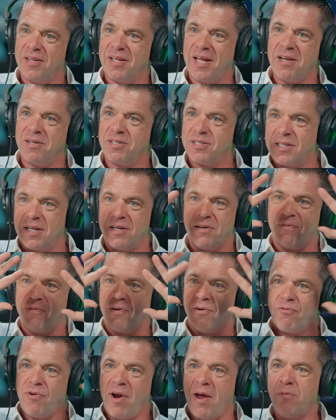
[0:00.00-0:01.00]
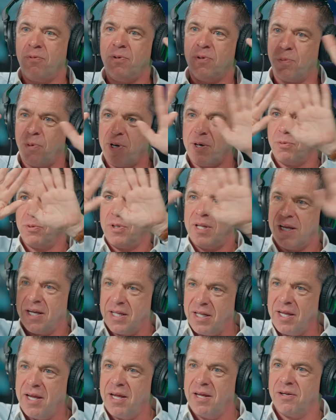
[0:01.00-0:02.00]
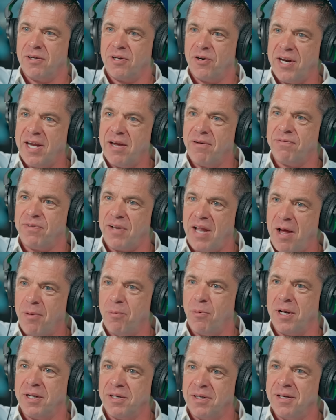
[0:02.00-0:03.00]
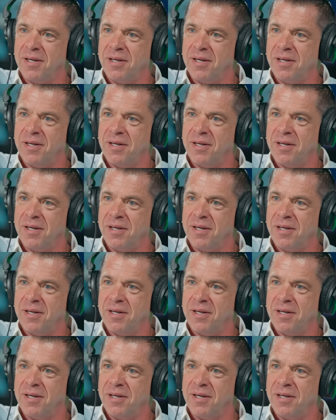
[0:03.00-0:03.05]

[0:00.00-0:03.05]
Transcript: instead of a round world, they create a flat one.